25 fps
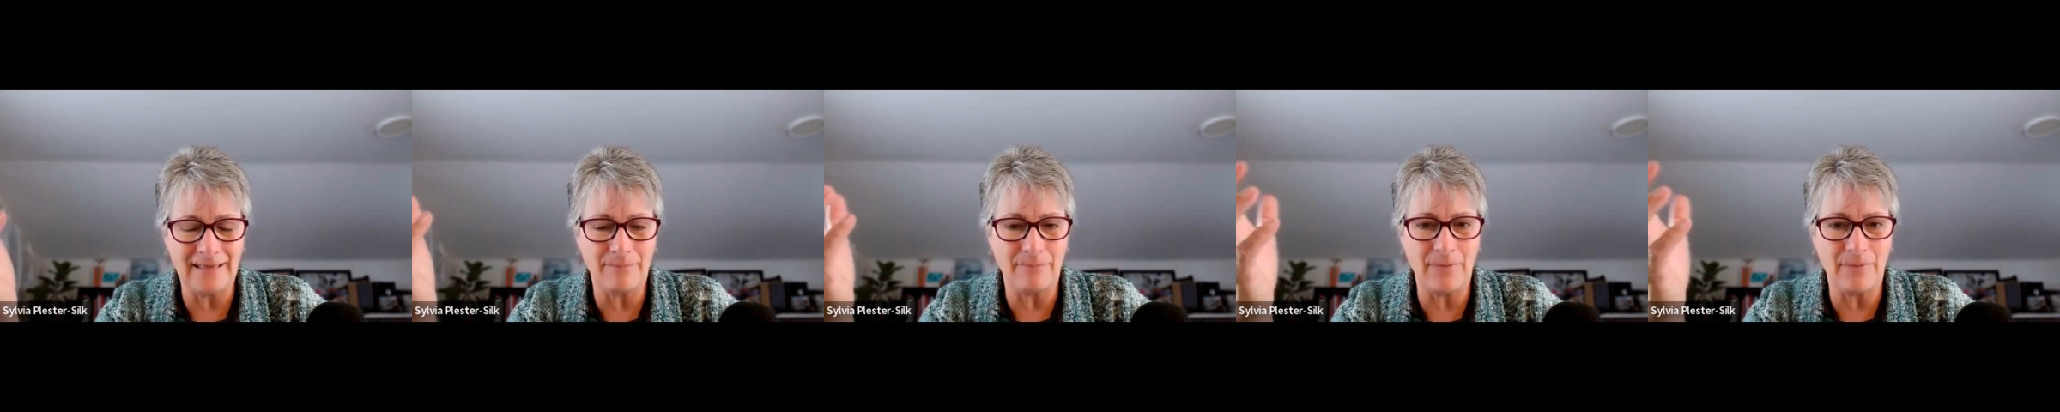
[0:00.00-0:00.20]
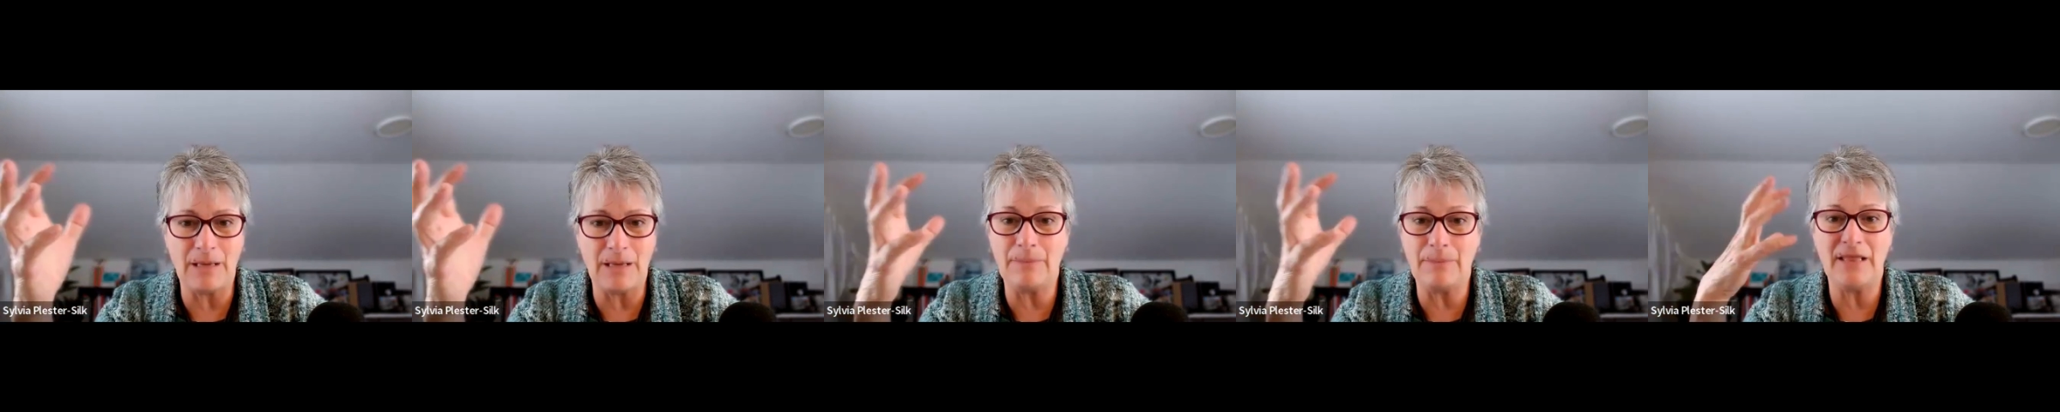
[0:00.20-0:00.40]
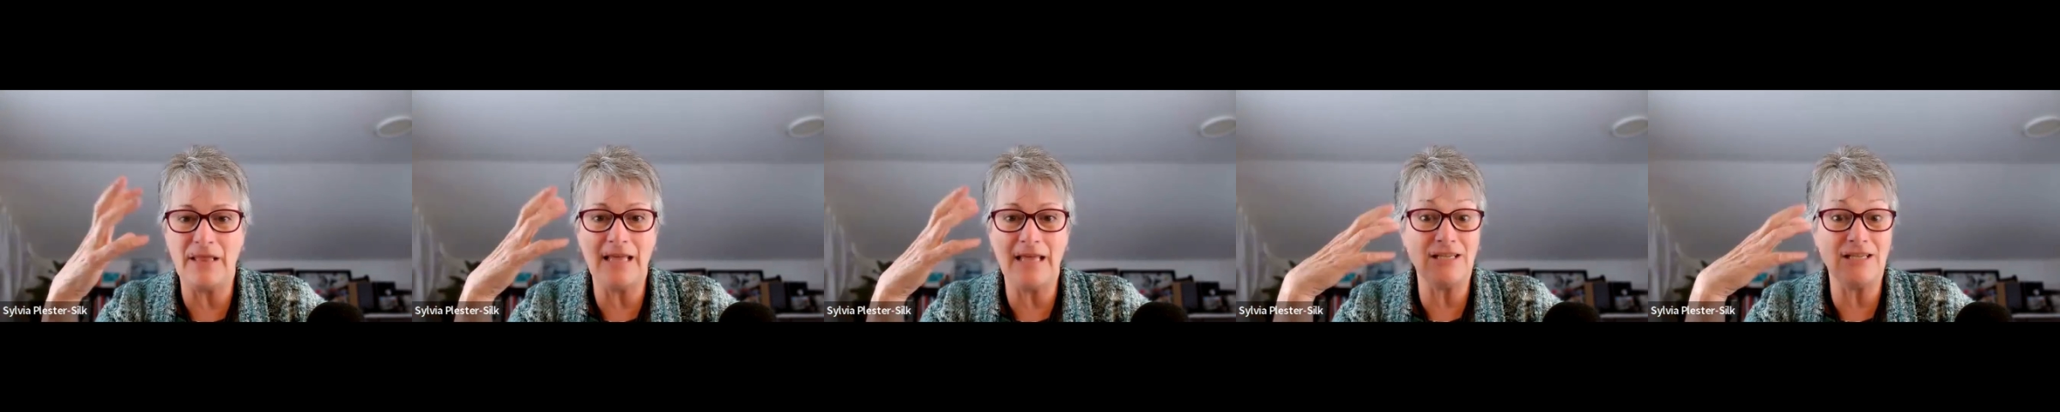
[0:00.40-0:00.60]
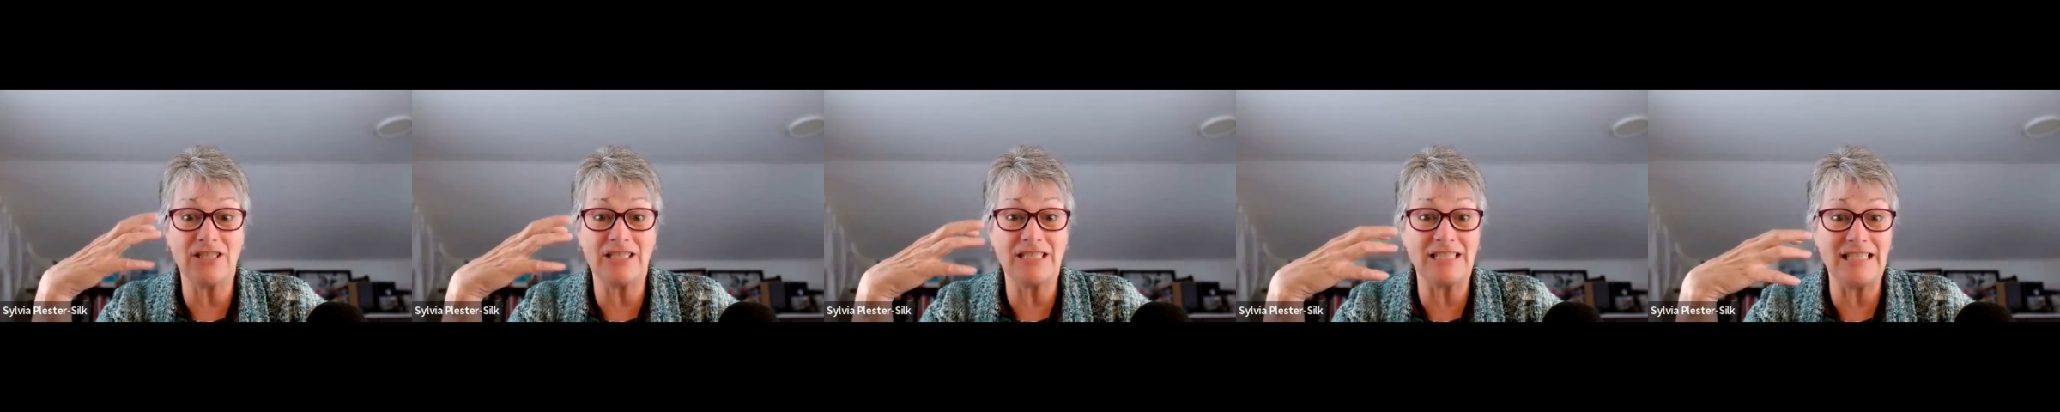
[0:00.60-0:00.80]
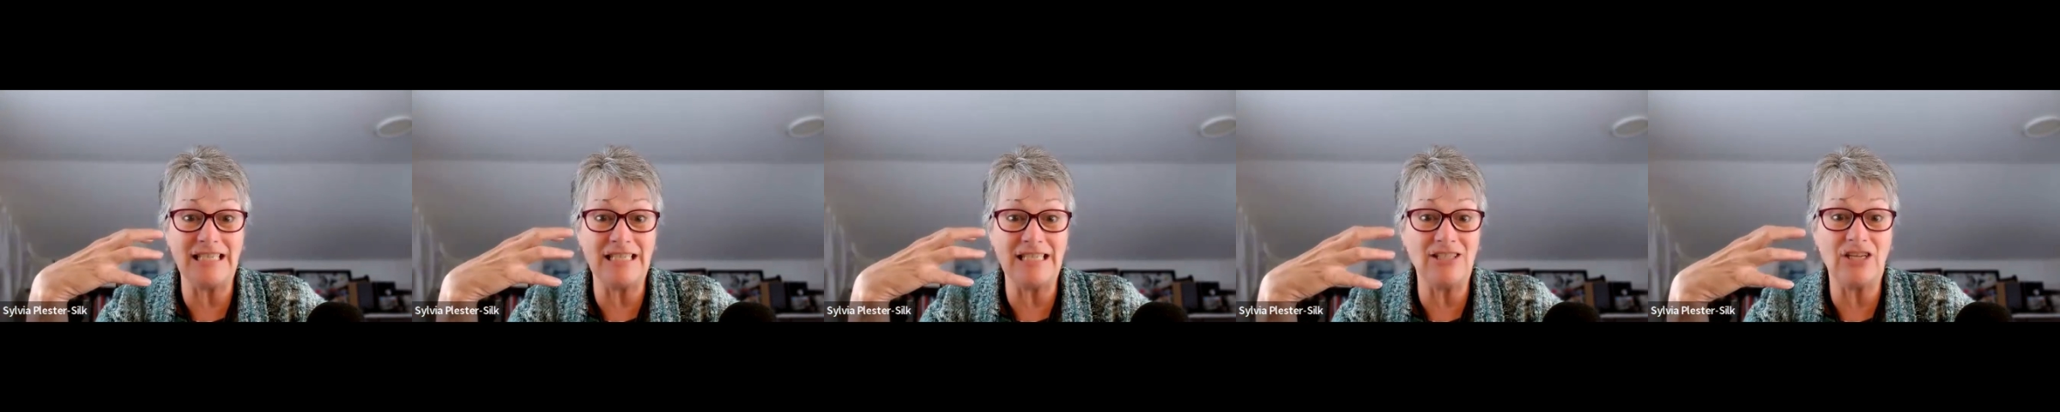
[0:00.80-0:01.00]
Maybe they
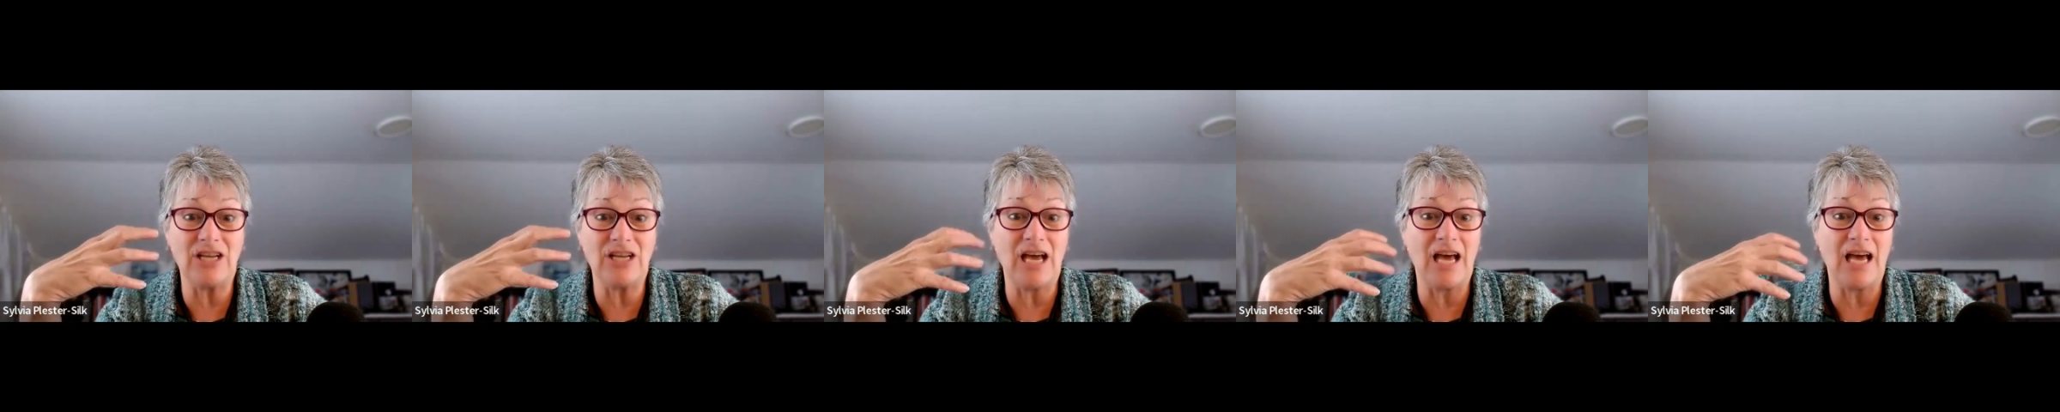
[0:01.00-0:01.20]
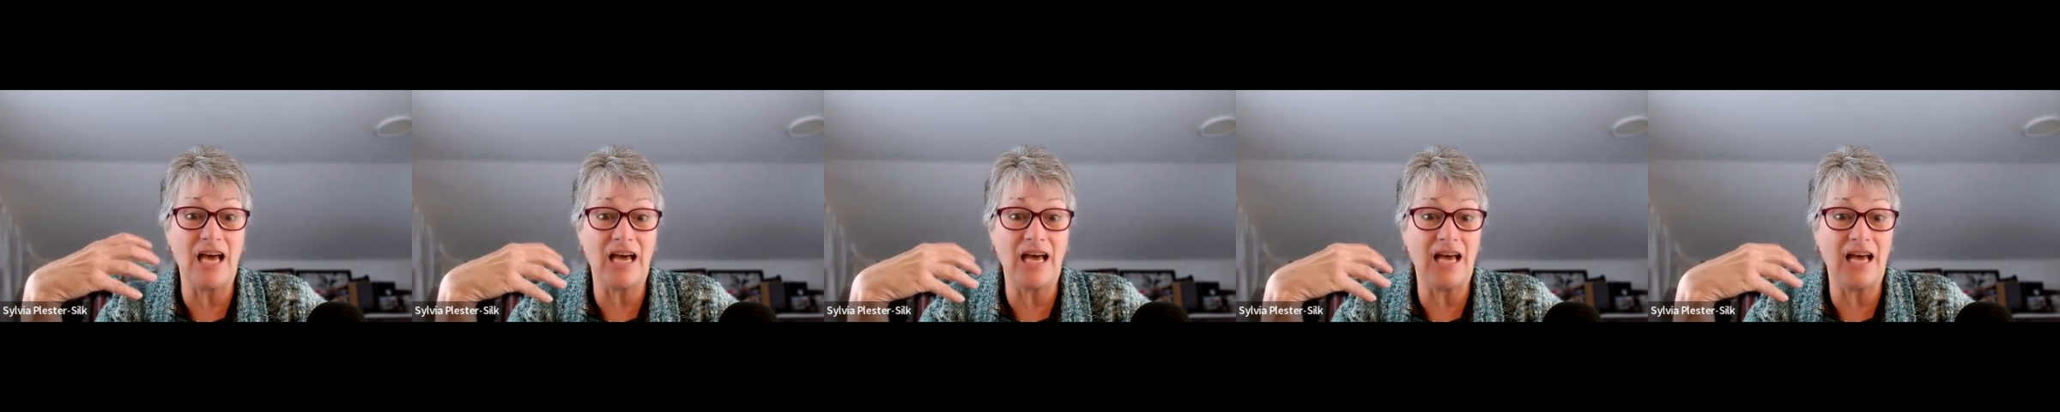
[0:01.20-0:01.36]
just need